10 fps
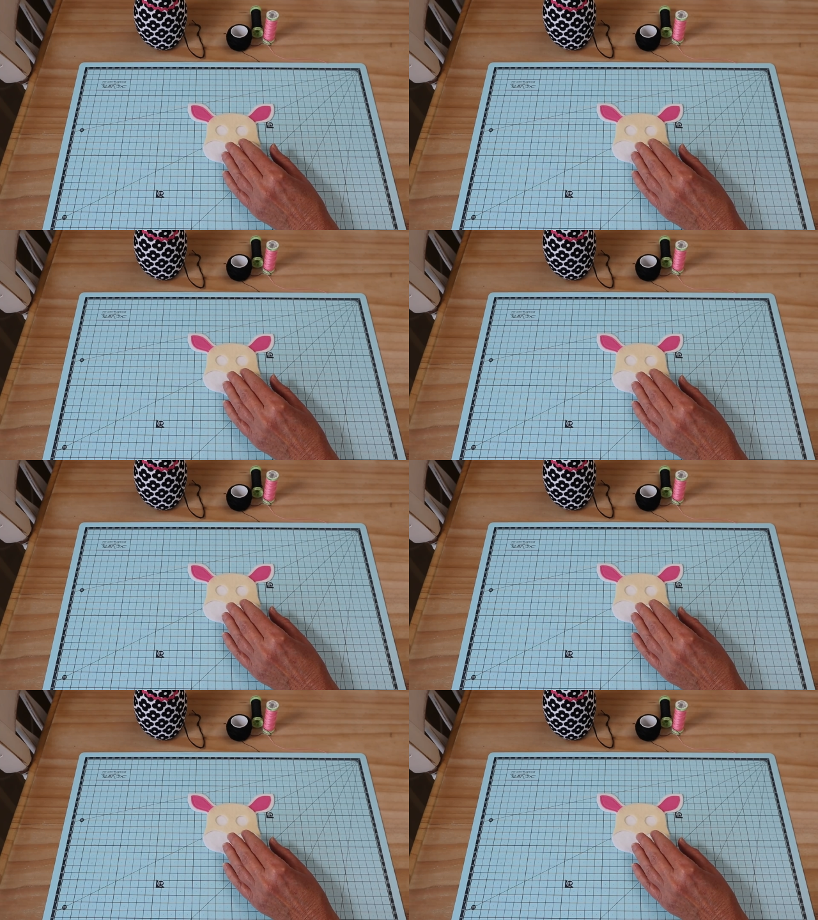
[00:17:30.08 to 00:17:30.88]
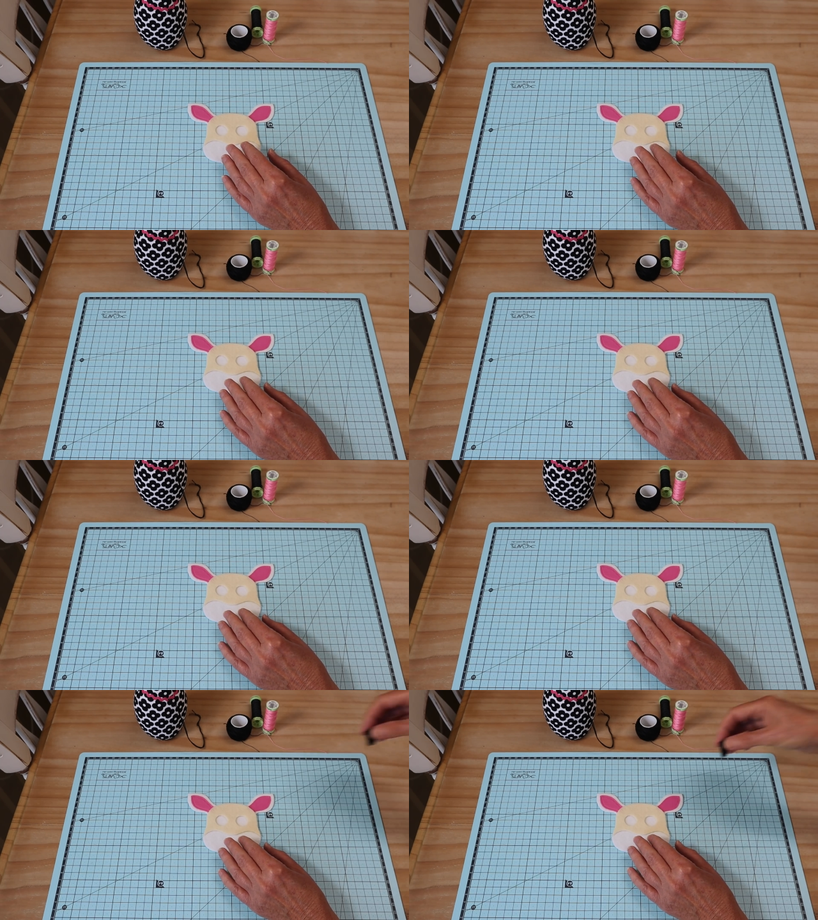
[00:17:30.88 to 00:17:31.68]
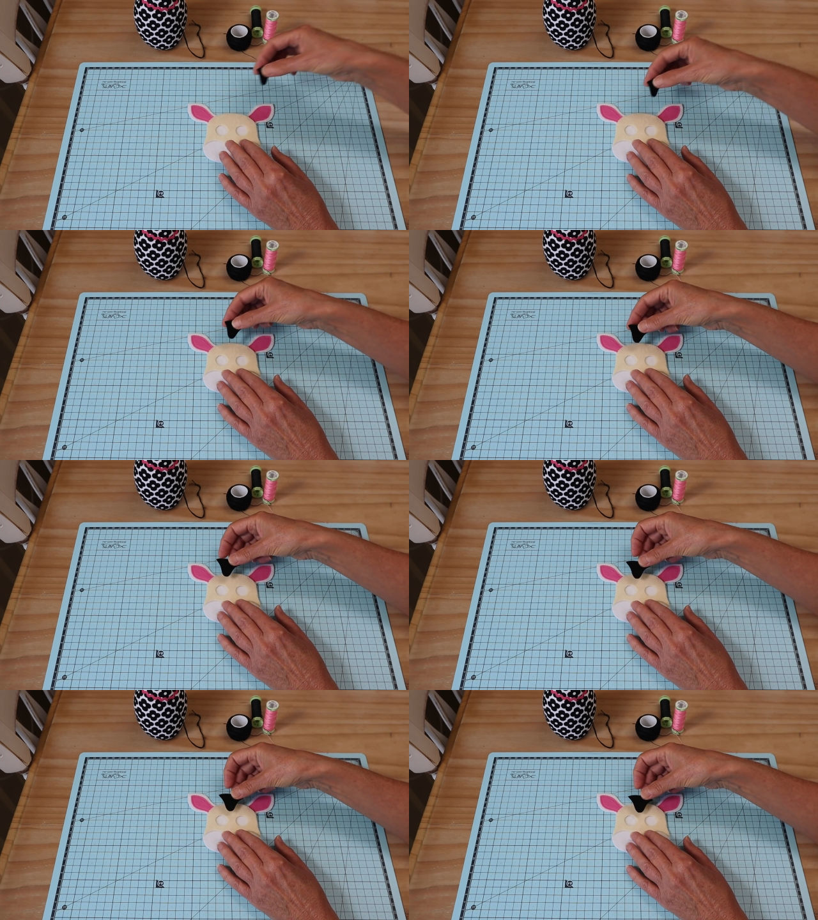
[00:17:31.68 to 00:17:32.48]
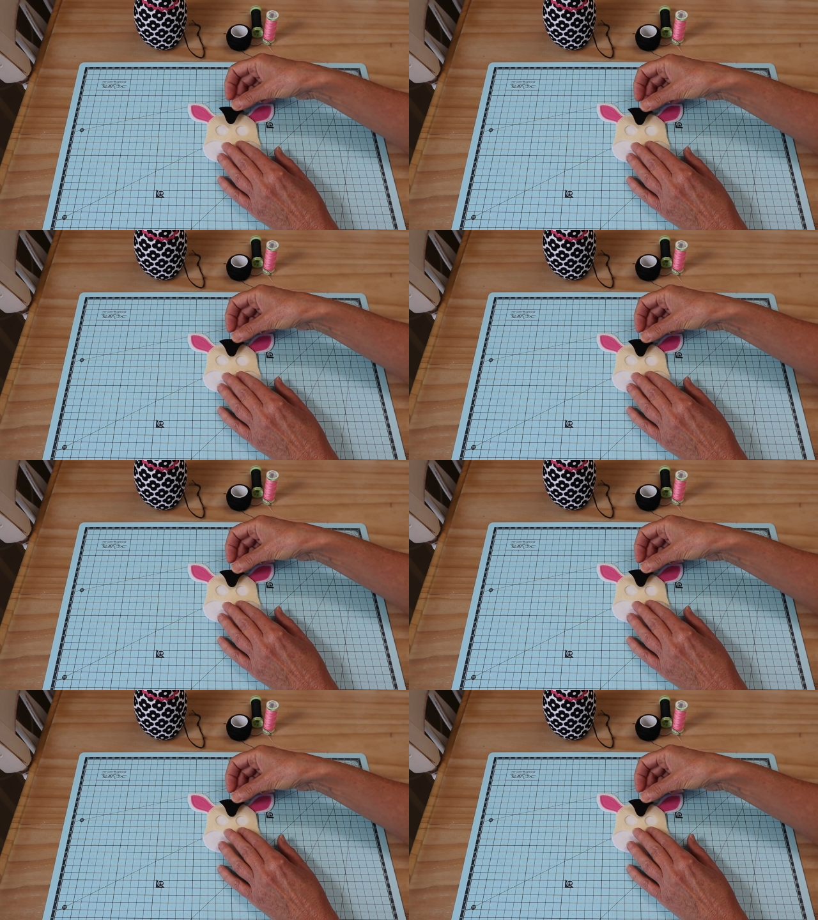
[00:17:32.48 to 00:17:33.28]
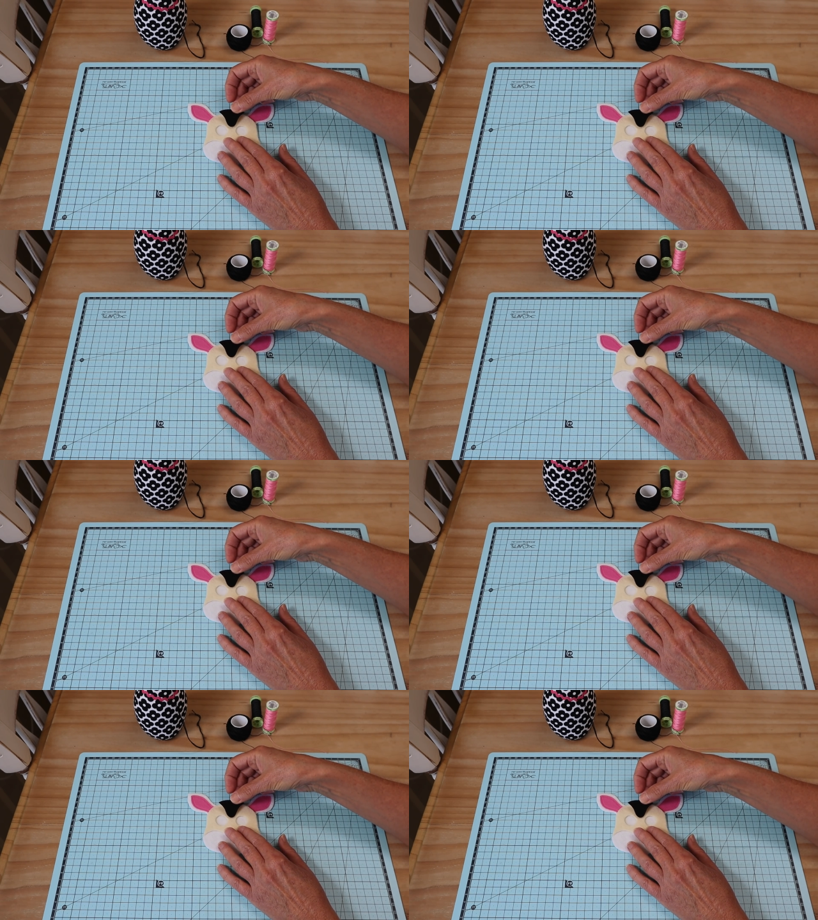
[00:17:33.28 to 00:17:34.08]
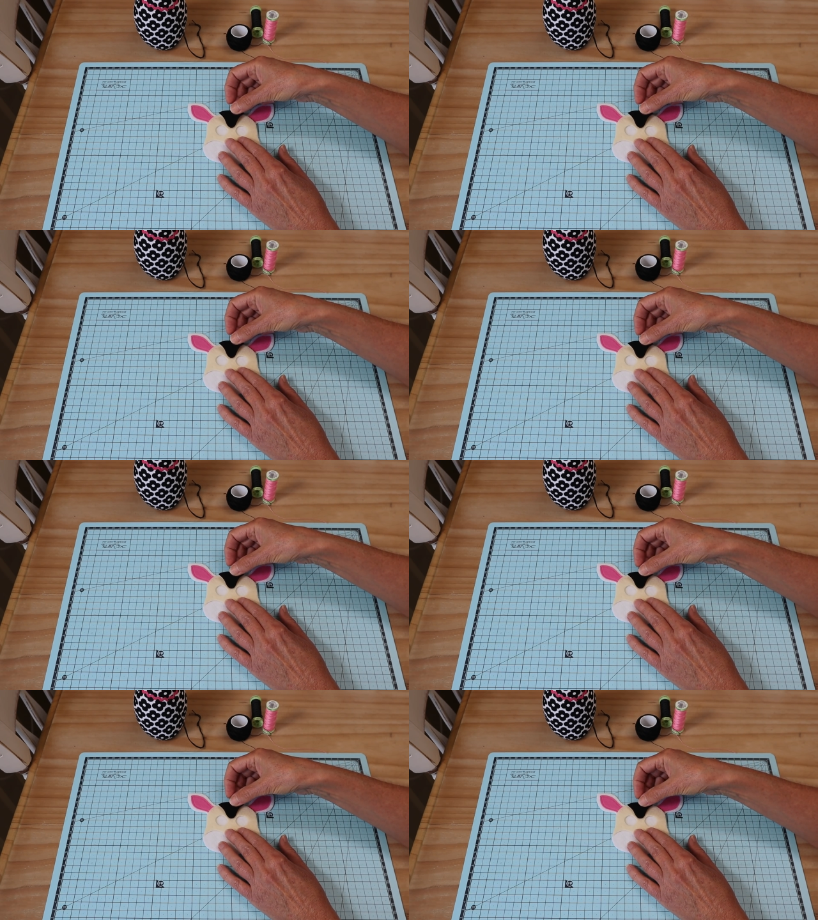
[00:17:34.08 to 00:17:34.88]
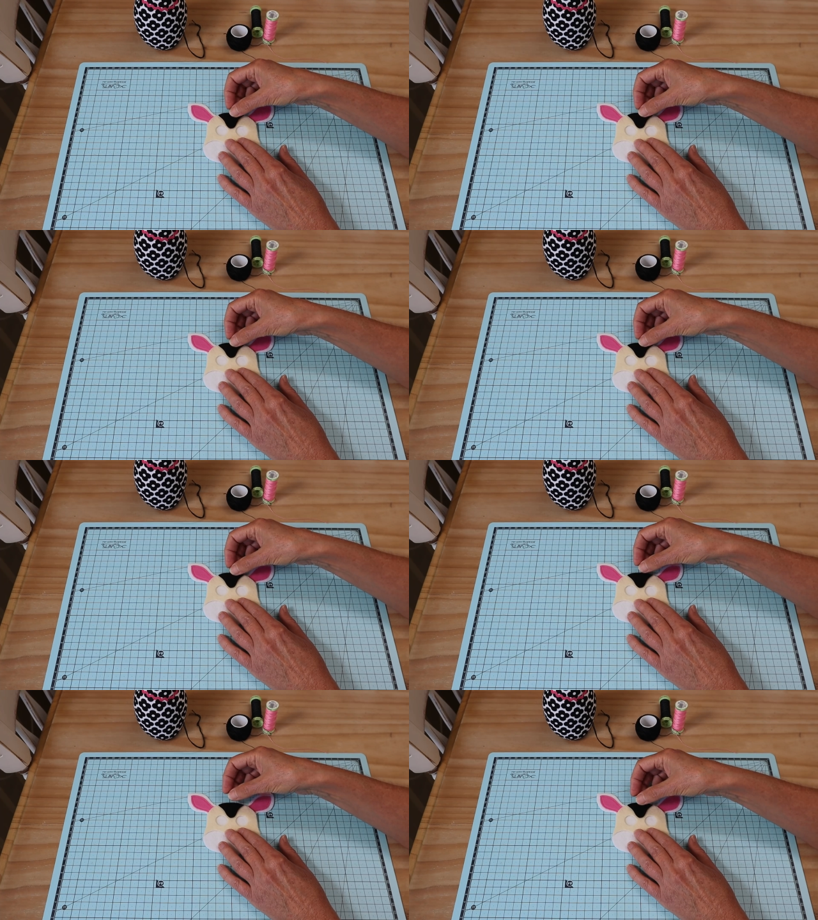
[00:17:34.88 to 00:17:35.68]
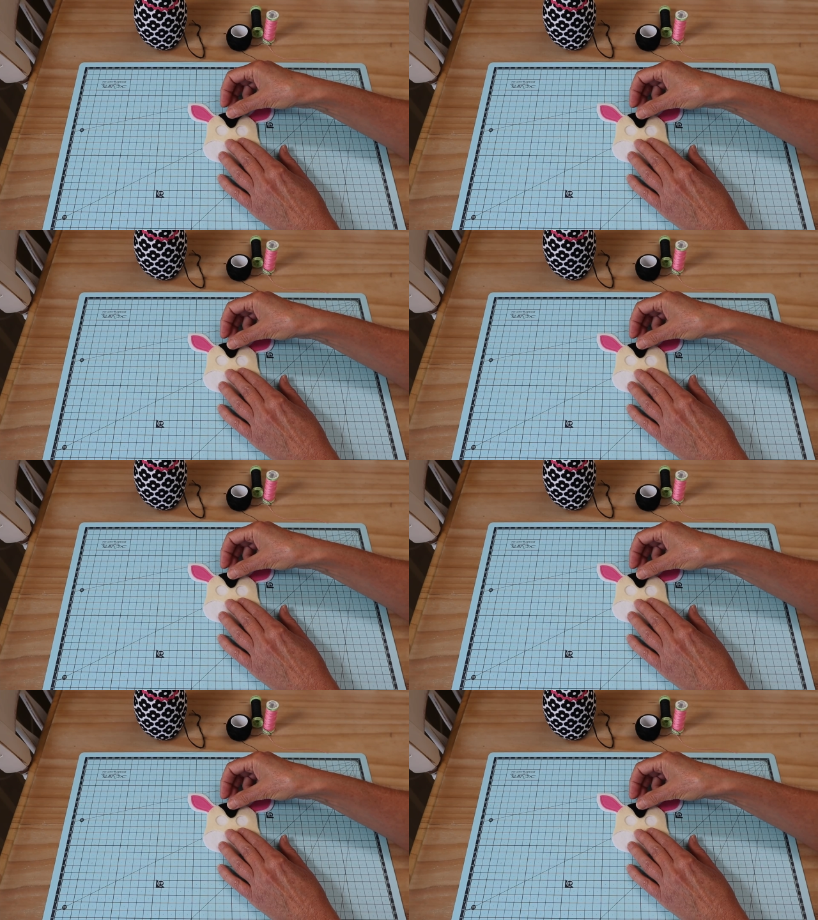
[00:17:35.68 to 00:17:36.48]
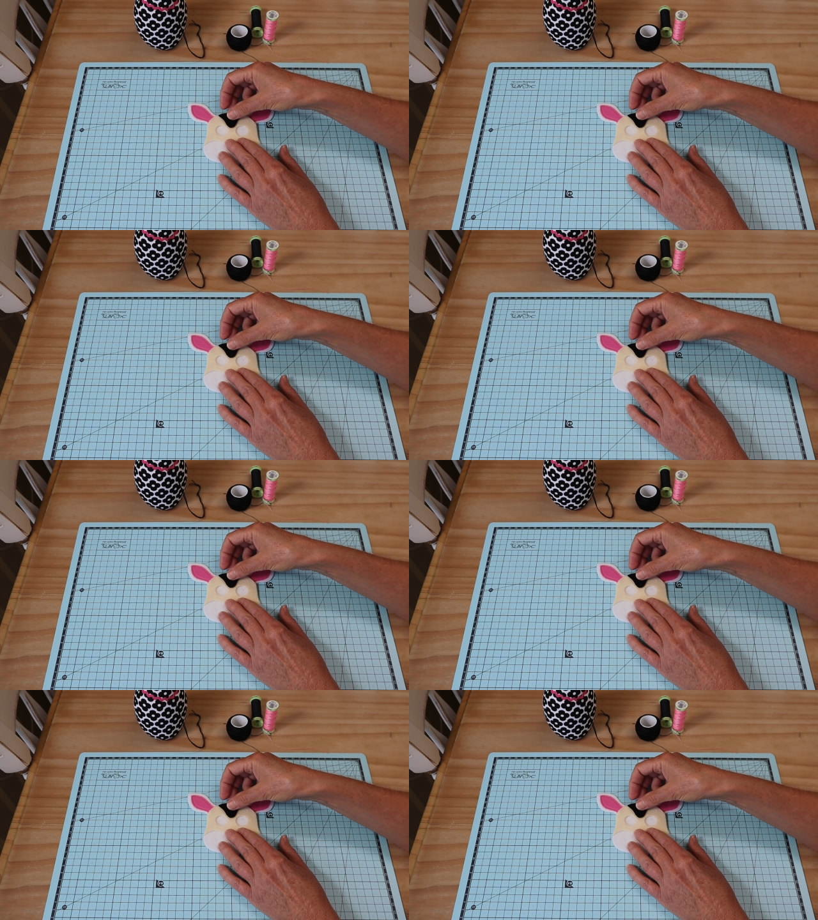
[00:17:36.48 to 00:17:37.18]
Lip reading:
Nobody's mouth can be seen.